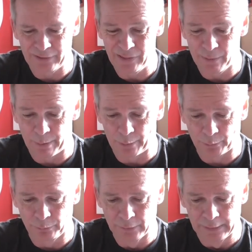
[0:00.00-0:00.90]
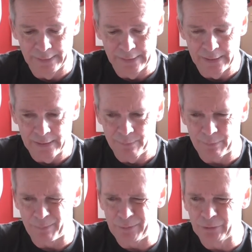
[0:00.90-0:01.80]
in the bottle,
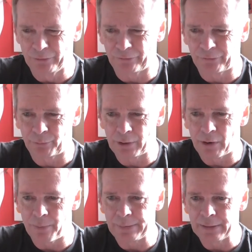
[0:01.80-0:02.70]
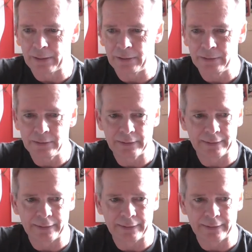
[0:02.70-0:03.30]
but because it's a red IPA,